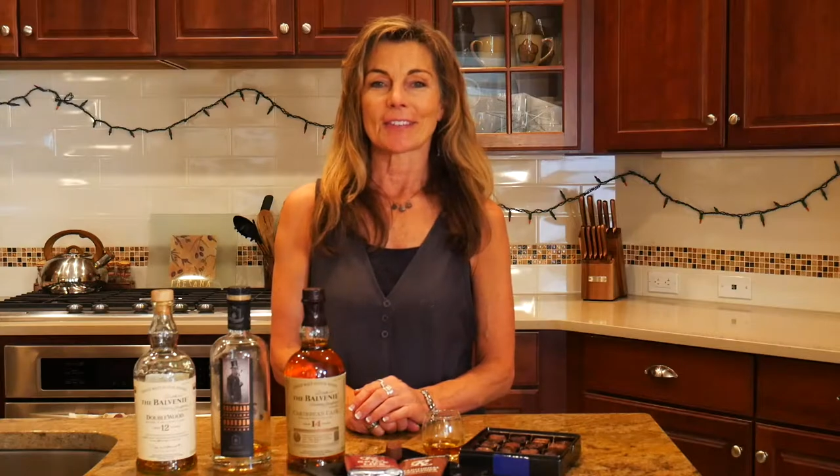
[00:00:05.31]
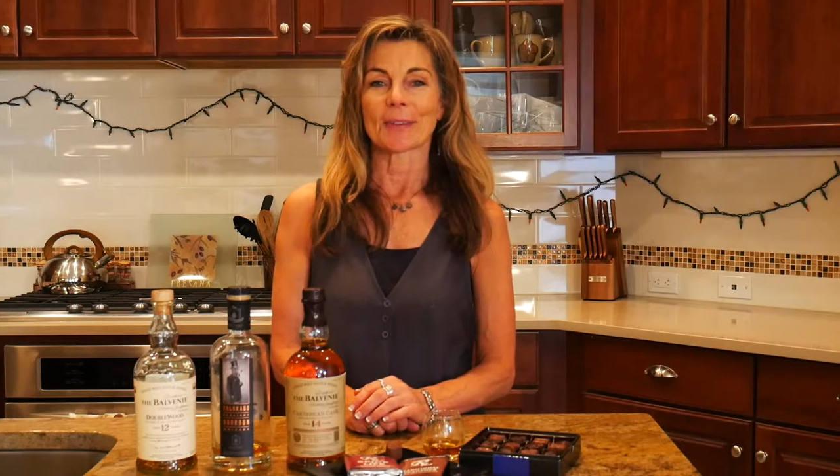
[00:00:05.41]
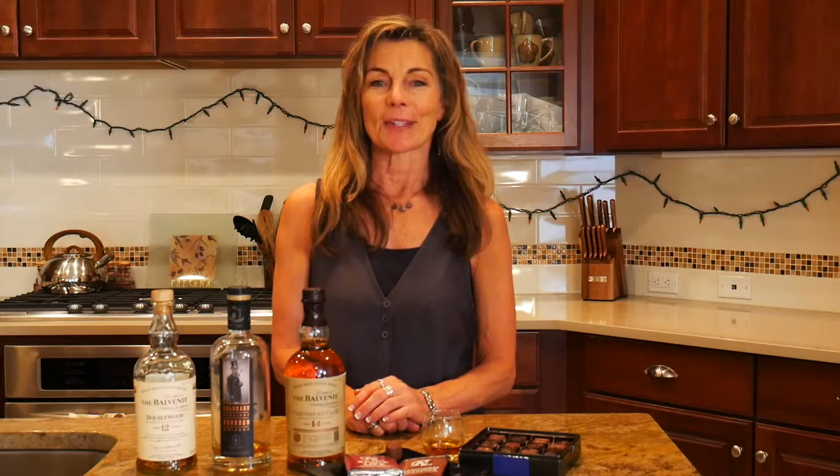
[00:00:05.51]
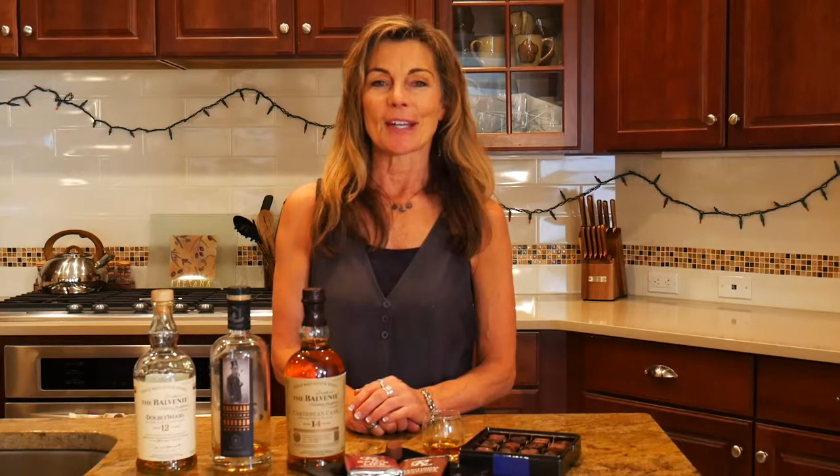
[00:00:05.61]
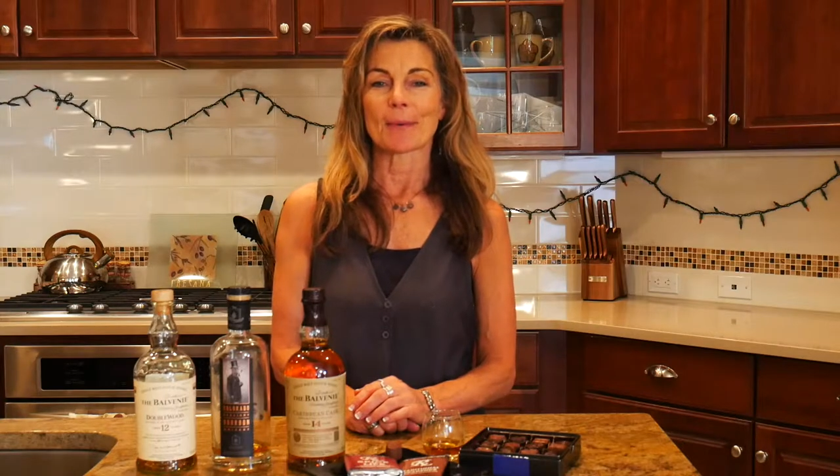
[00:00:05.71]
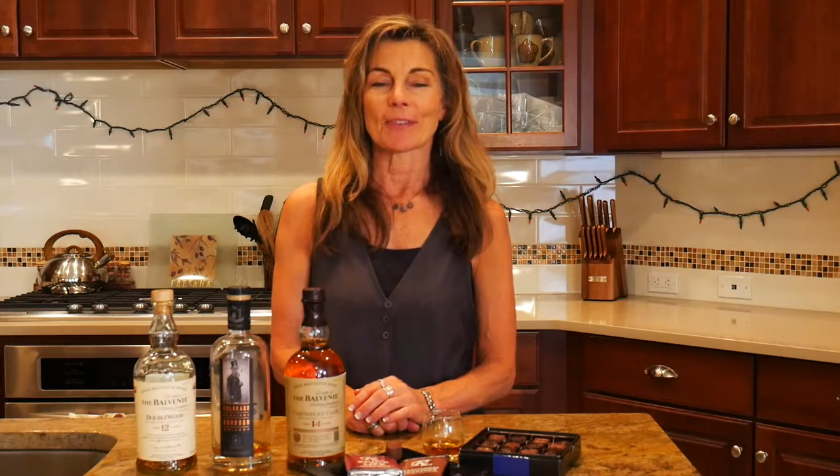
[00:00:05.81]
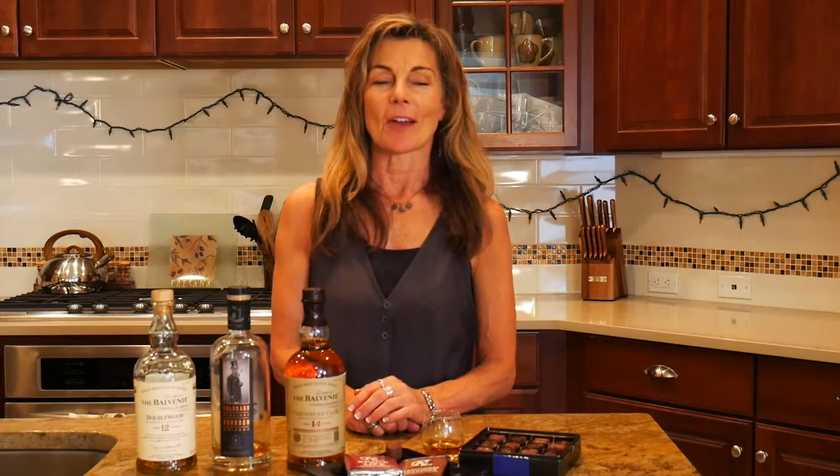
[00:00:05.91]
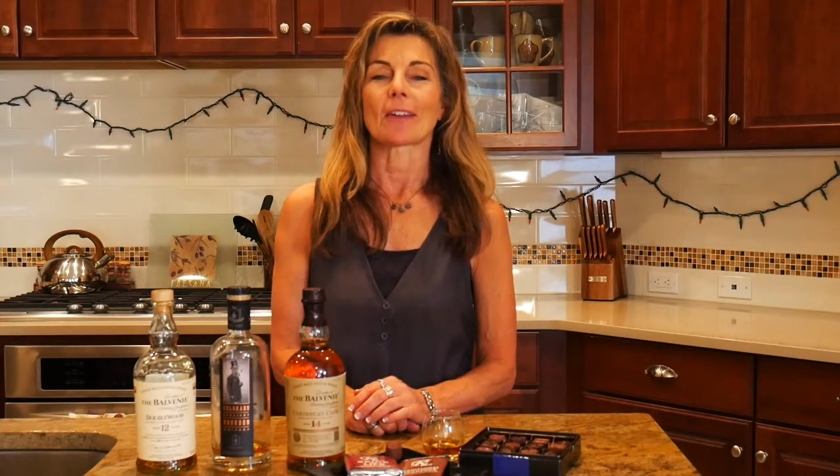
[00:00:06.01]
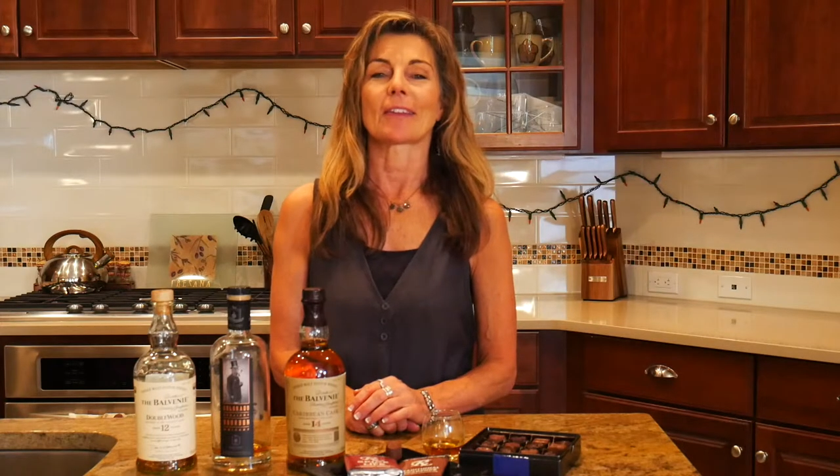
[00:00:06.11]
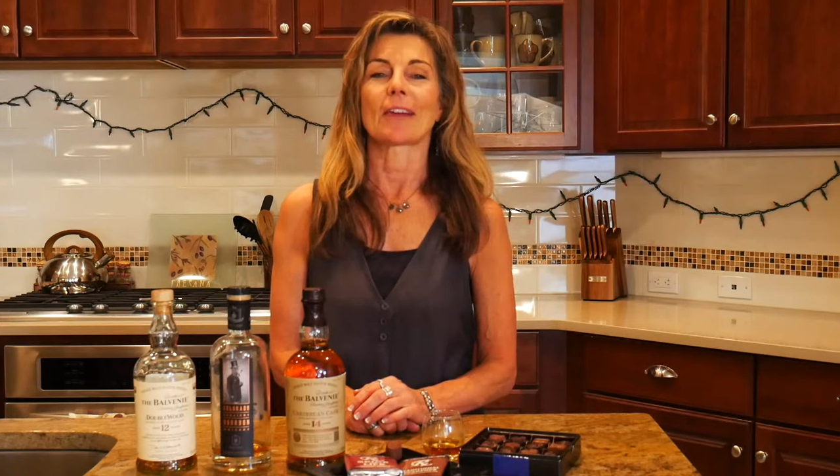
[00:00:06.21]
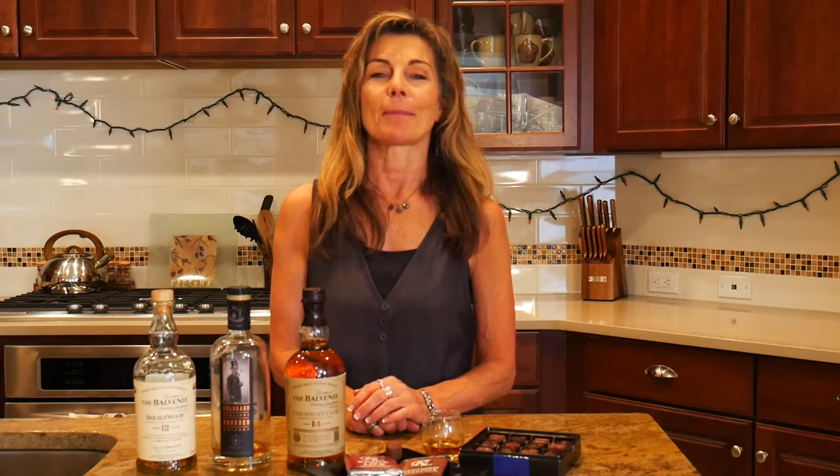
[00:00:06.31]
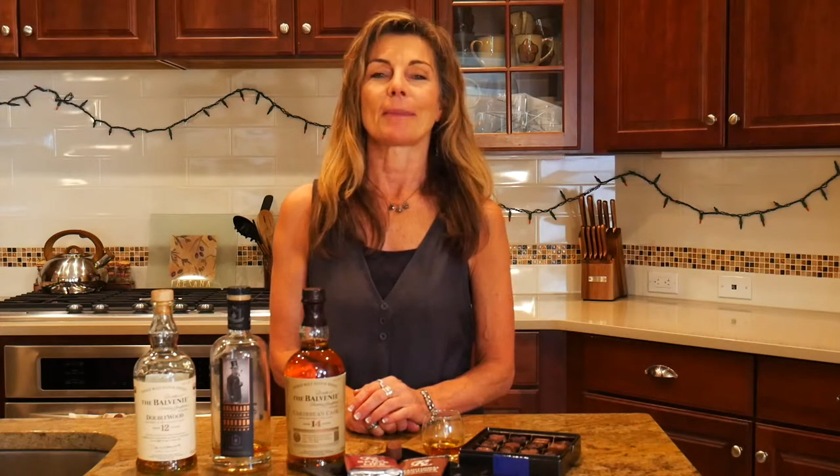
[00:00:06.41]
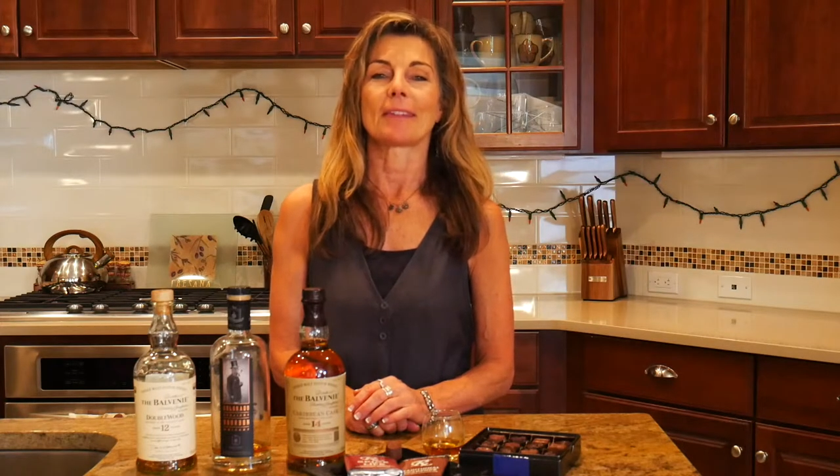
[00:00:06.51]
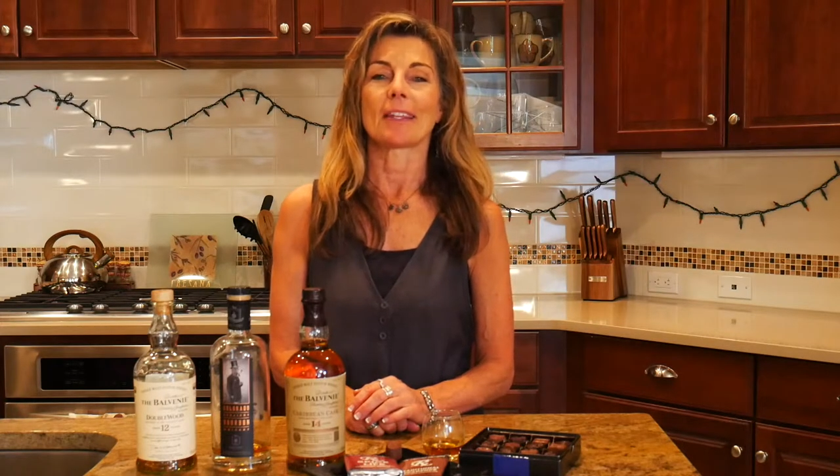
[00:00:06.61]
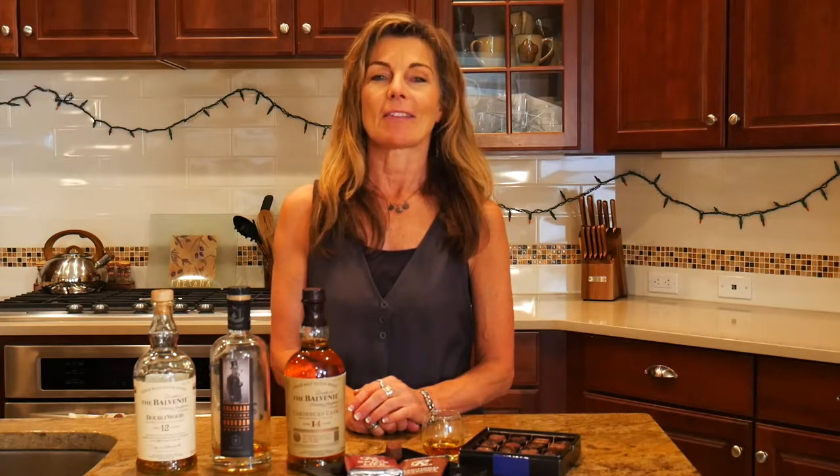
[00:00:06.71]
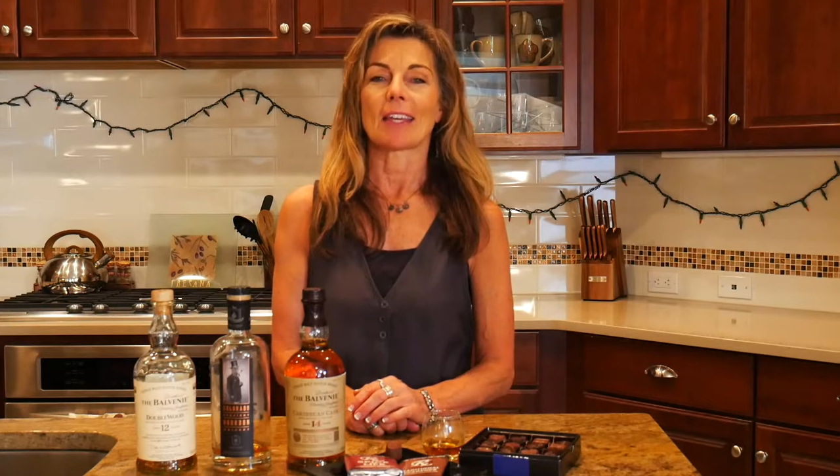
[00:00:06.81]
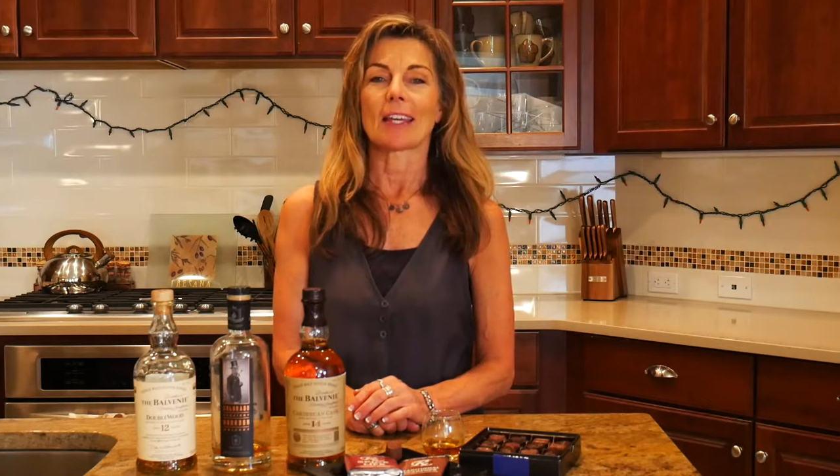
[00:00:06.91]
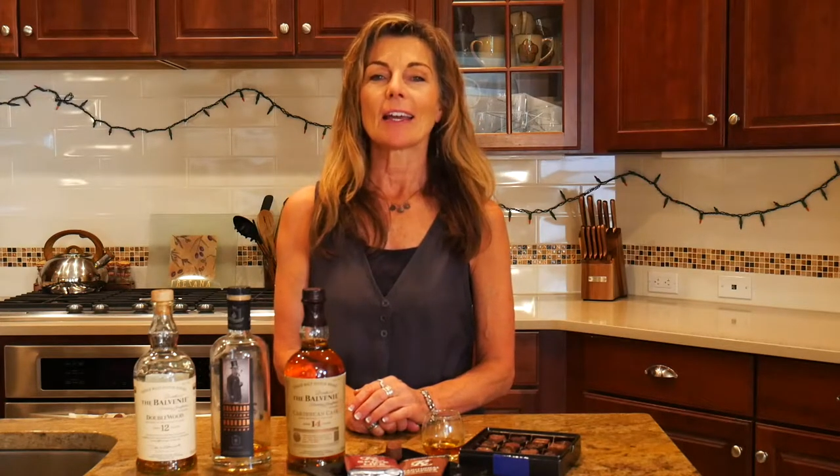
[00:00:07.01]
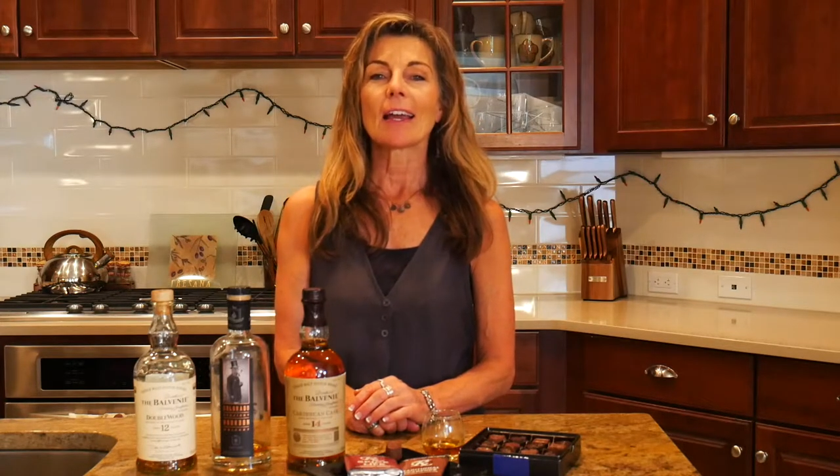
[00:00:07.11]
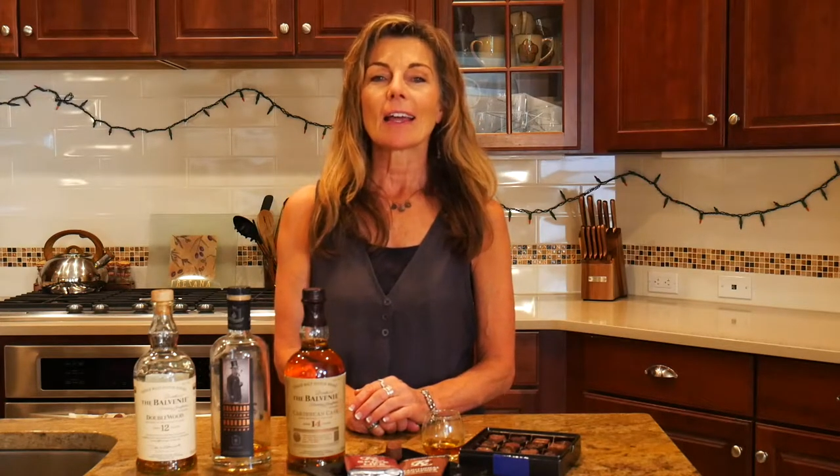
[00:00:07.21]
Julie here with Chocolate Therapist
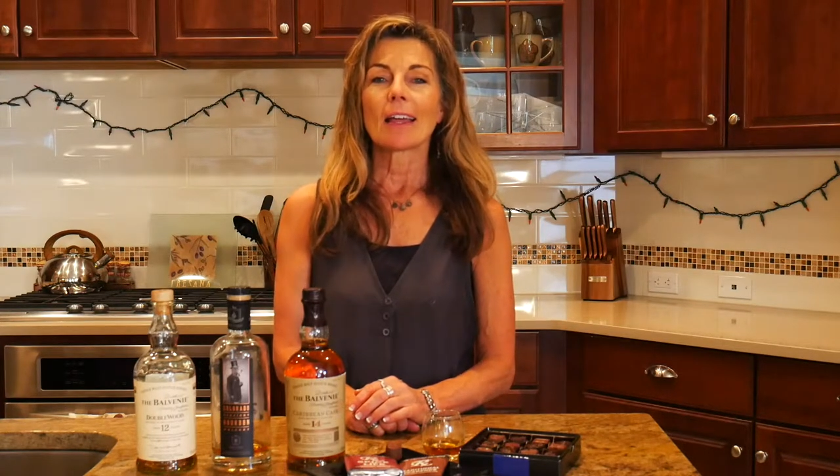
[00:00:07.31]
TV.